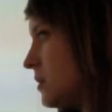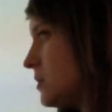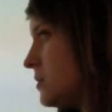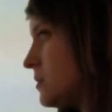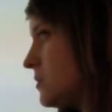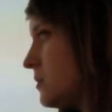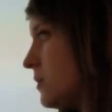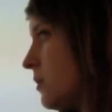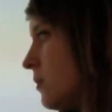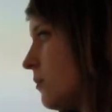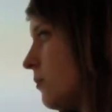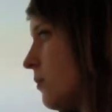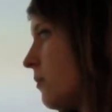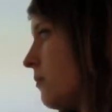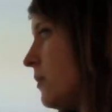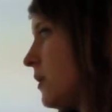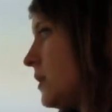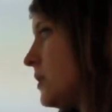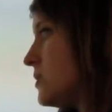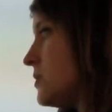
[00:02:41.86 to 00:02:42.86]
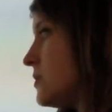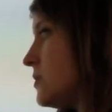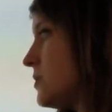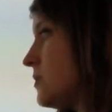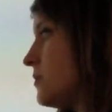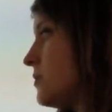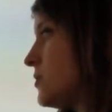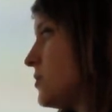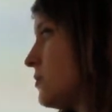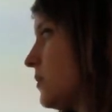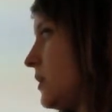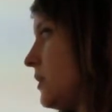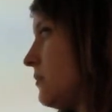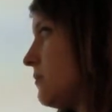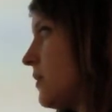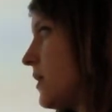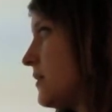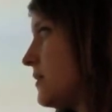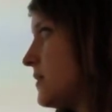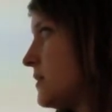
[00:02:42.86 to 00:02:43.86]
So what we can do is we can
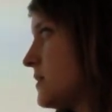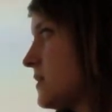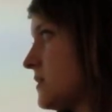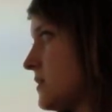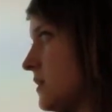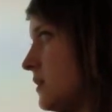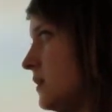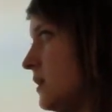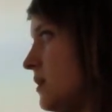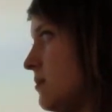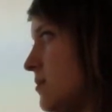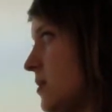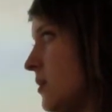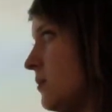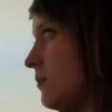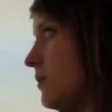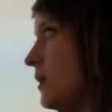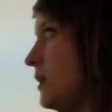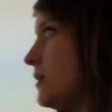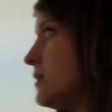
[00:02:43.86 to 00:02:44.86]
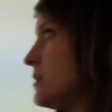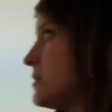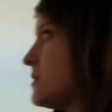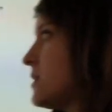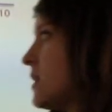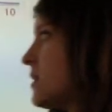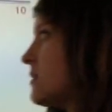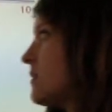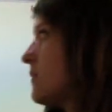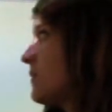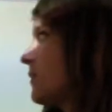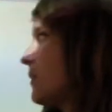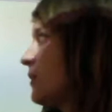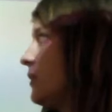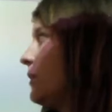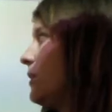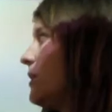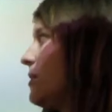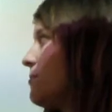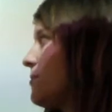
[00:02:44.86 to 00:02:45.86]
write this as a limit. We can say that the
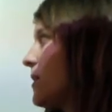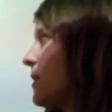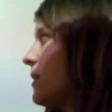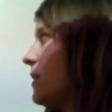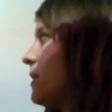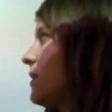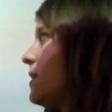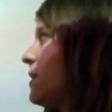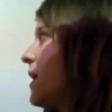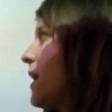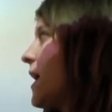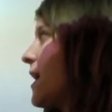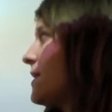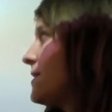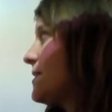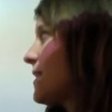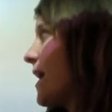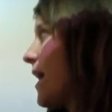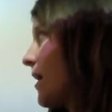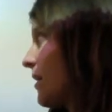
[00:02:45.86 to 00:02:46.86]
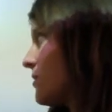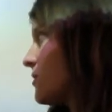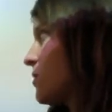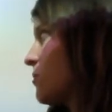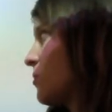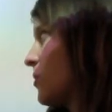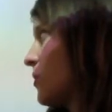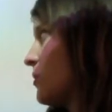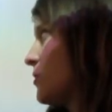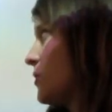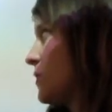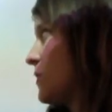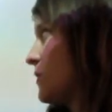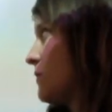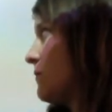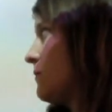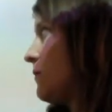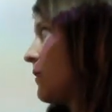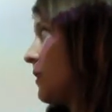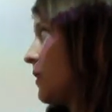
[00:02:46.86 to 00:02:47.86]
limit as x approaches
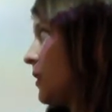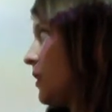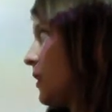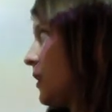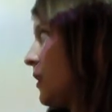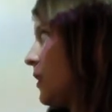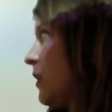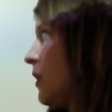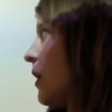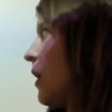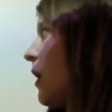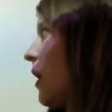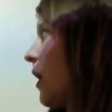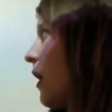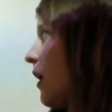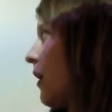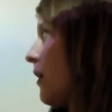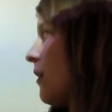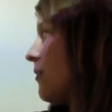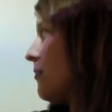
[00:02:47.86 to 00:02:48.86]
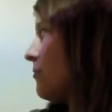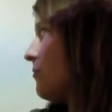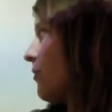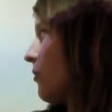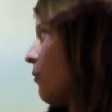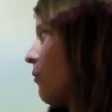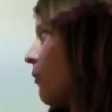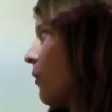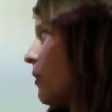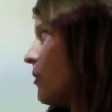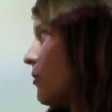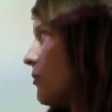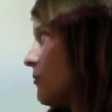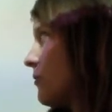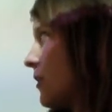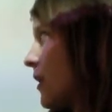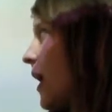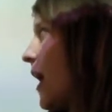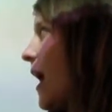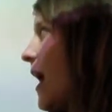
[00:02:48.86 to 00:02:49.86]
infinity of 1
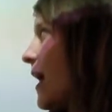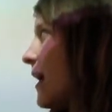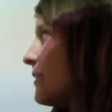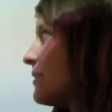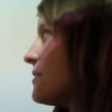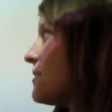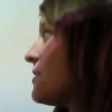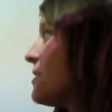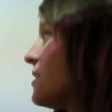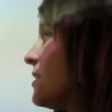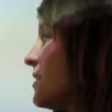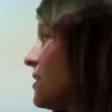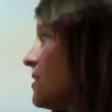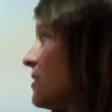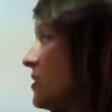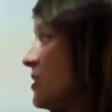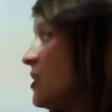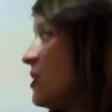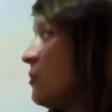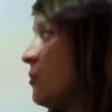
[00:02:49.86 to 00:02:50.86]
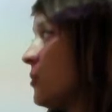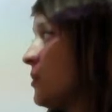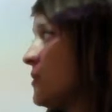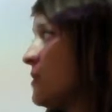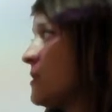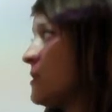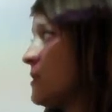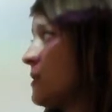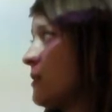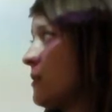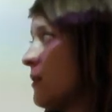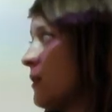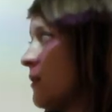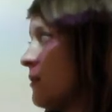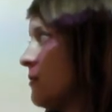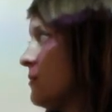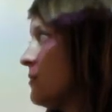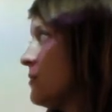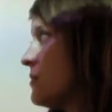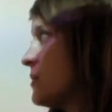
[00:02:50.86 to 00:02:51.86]
over x is equal to 0.
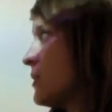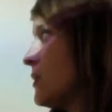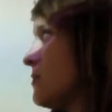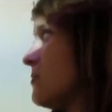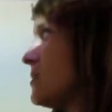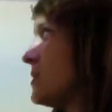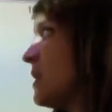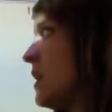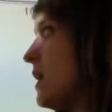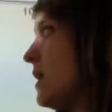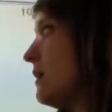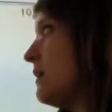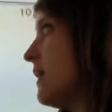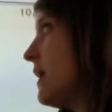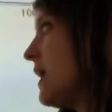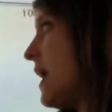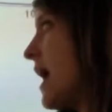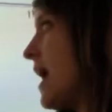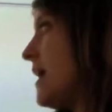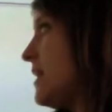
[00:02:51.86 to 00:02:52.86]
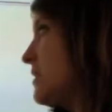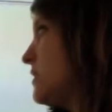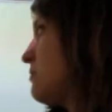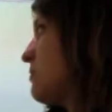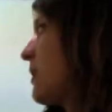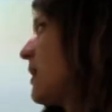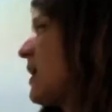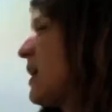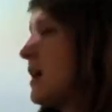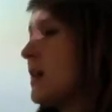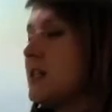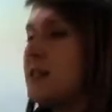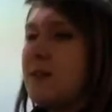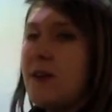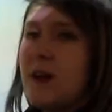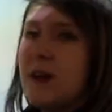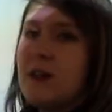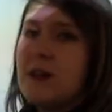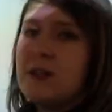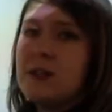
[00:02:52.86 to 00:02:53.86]
So I'm saying that as my x
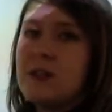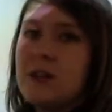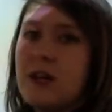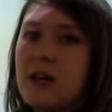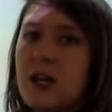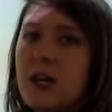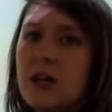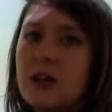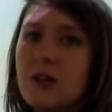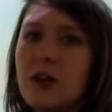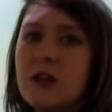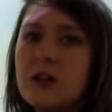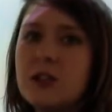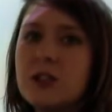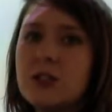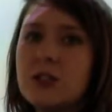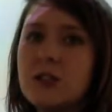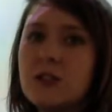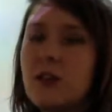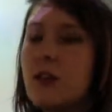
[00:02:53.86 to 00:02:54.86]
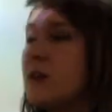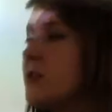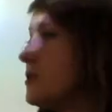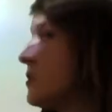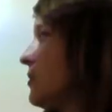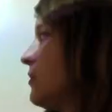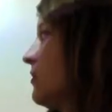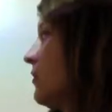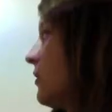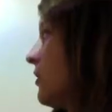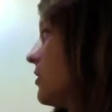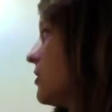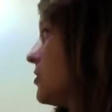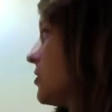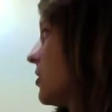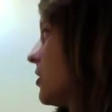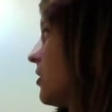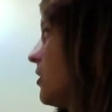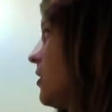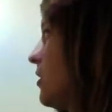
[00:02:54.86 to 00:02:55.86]
values are getting larger and
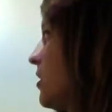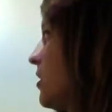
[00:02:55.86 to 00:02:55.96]
larger,